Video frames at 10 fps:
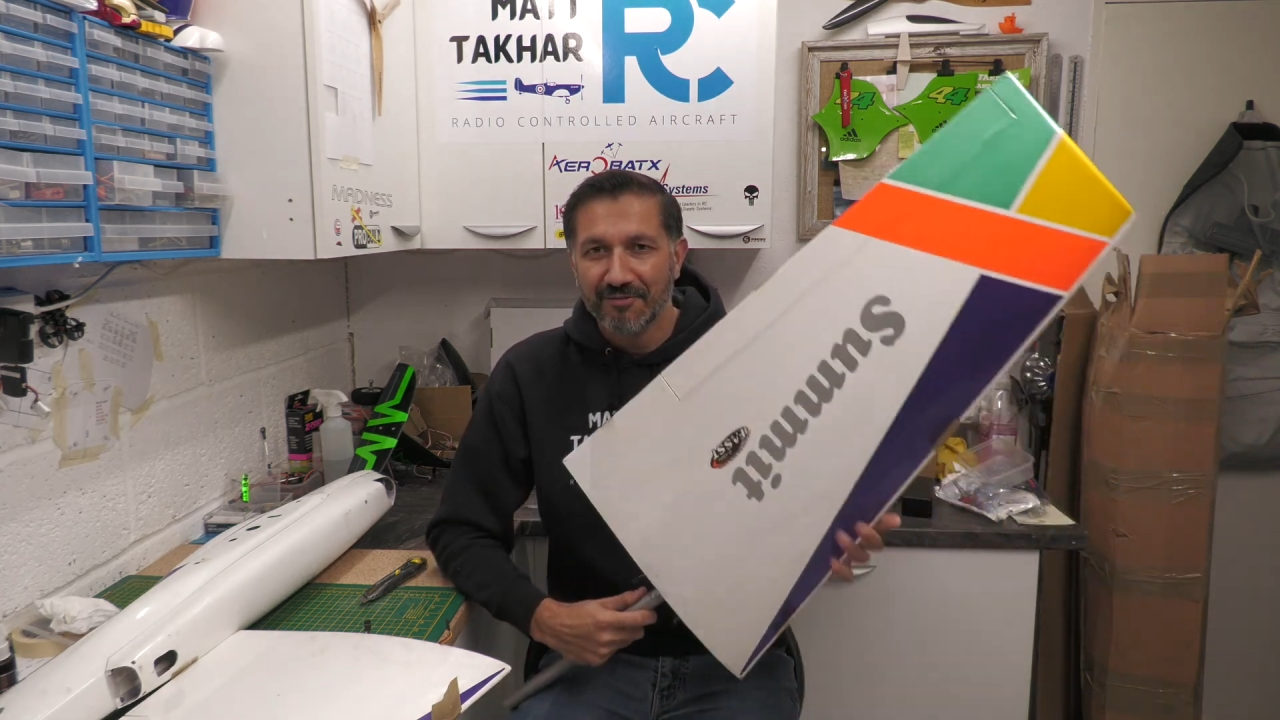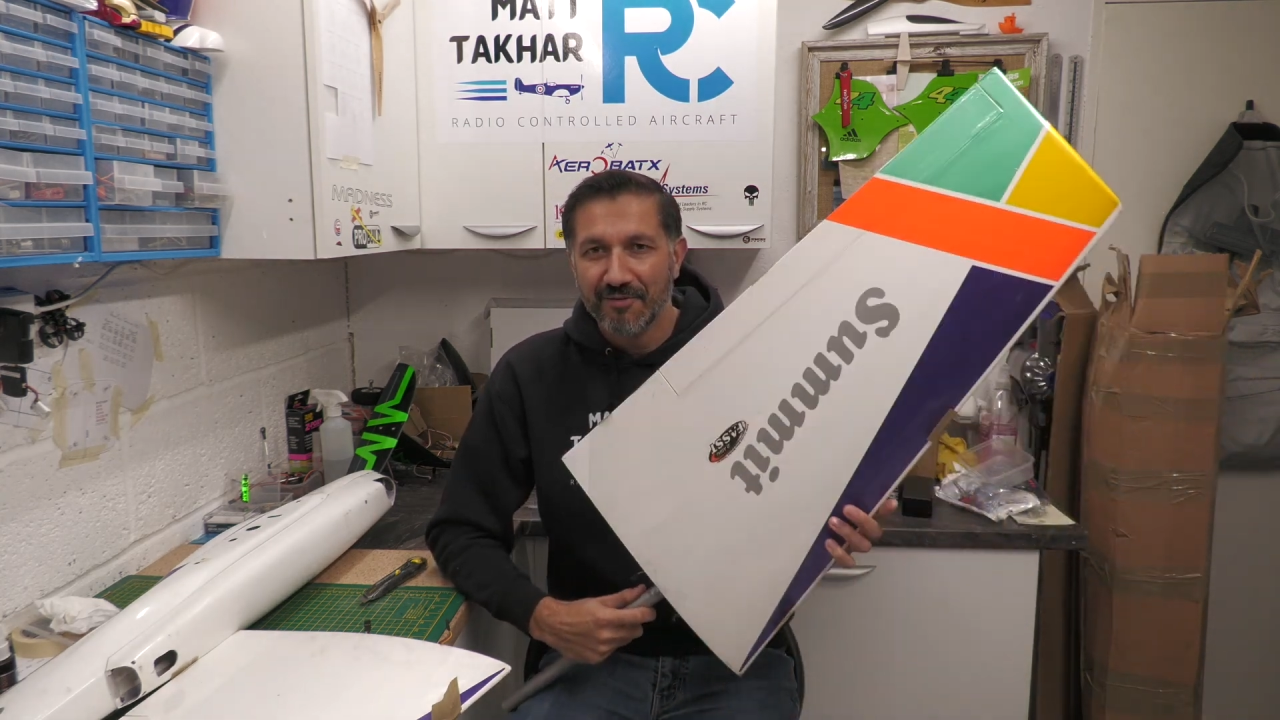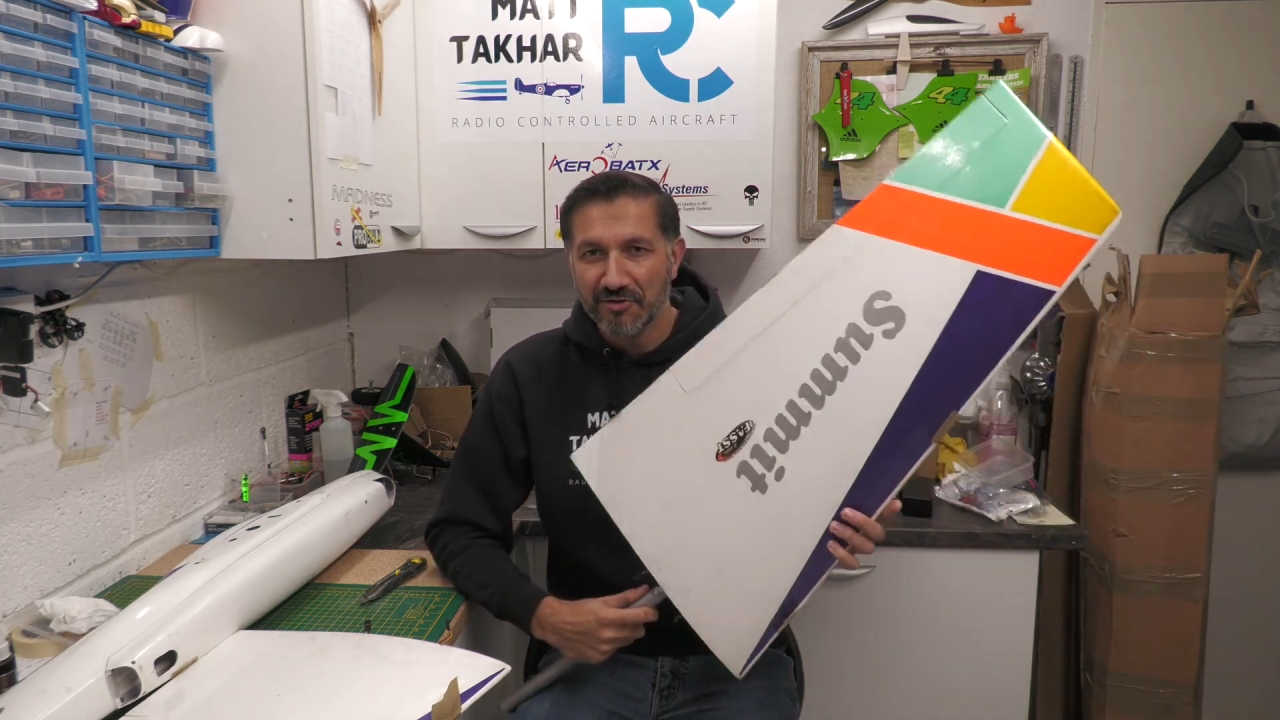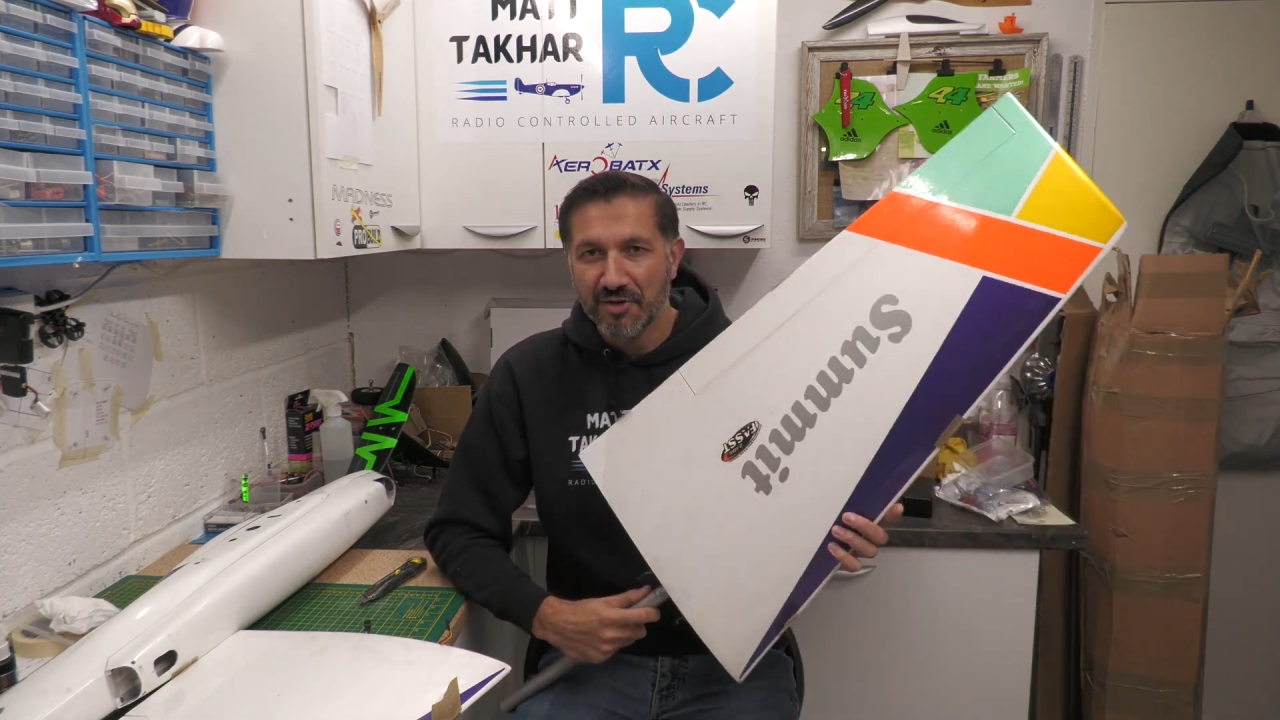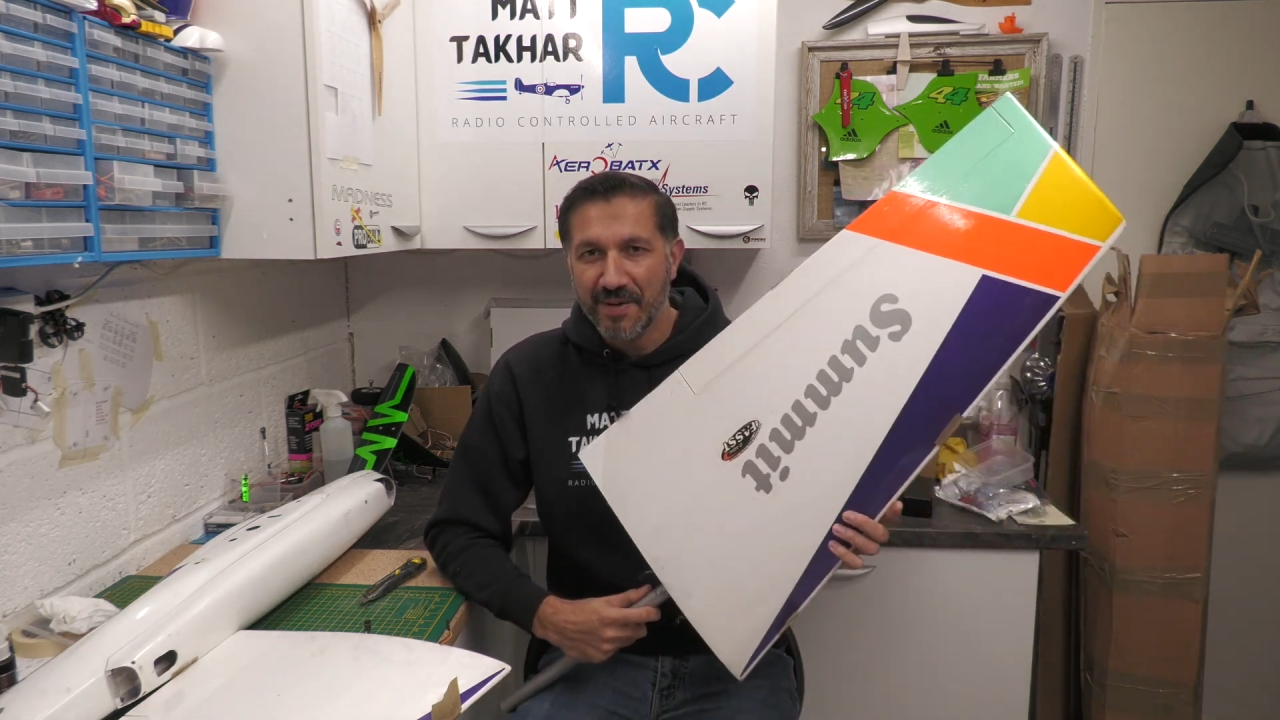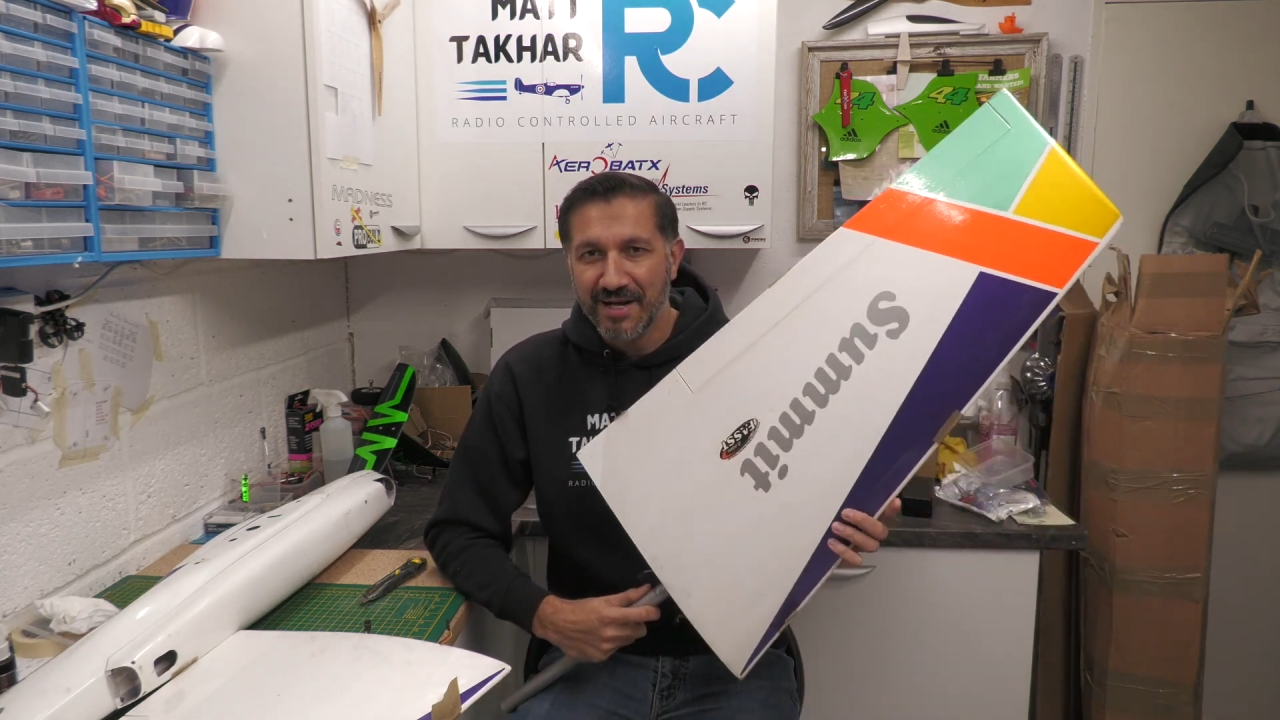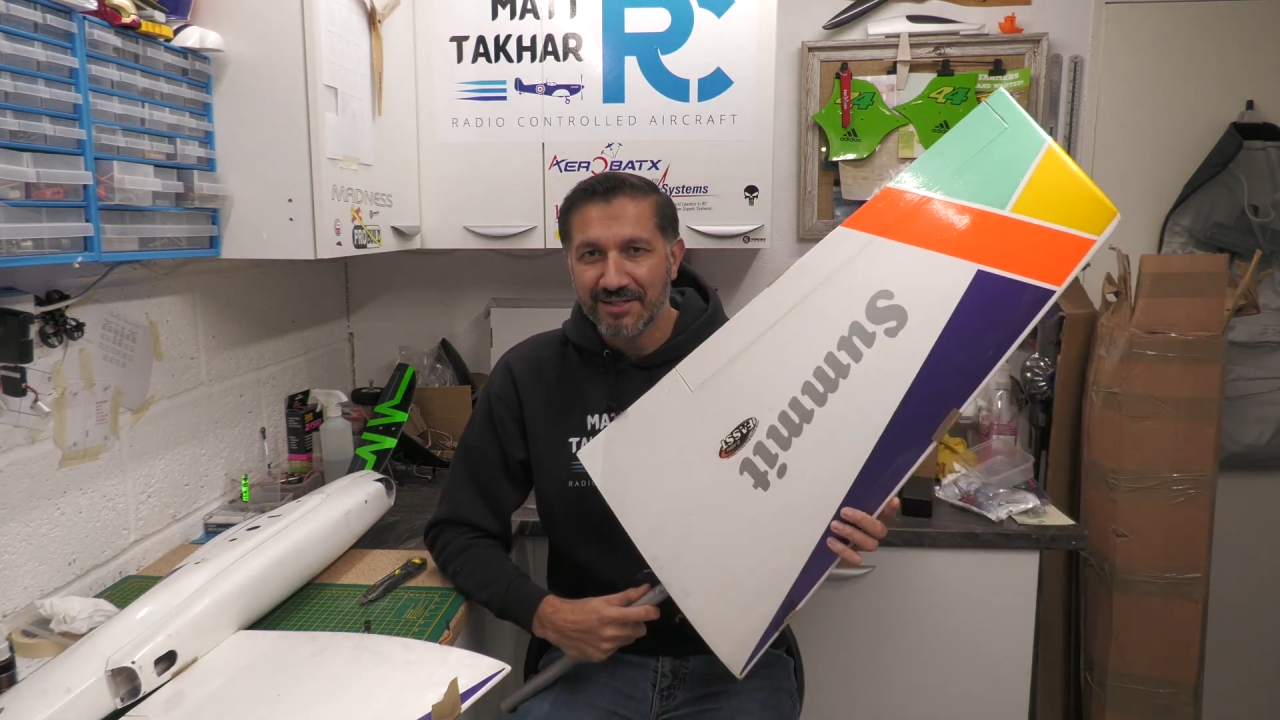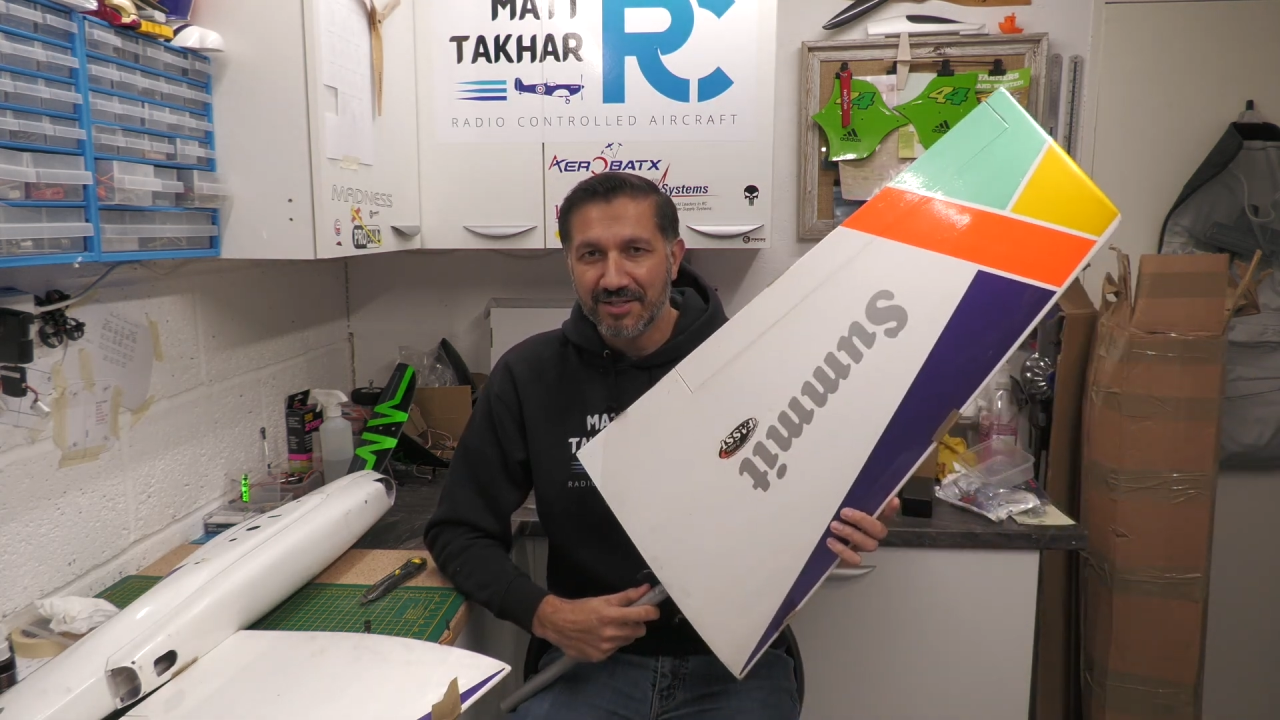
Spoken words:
Retro pattern